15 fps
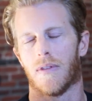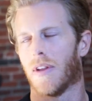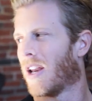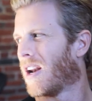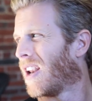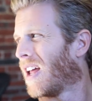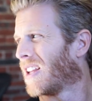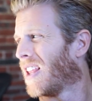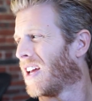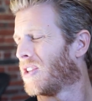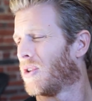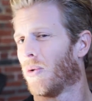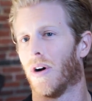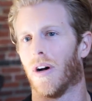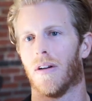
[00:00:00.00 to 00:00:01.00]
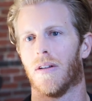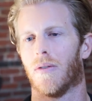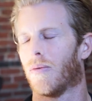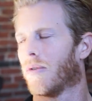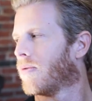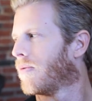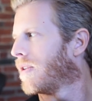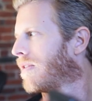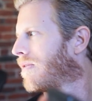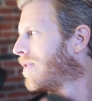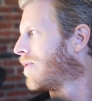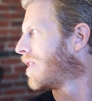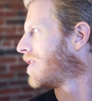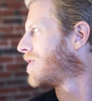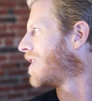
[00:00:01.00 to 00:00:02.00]
I didn't like that too well.
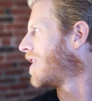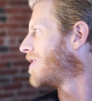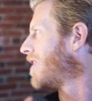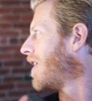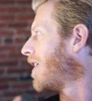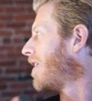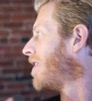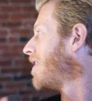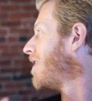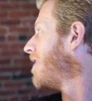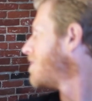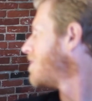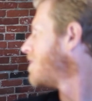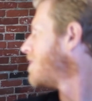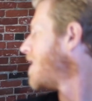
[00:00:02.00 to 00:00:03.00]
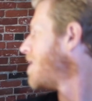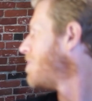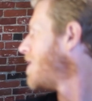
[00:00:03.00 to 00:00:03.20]
What else should I say? Same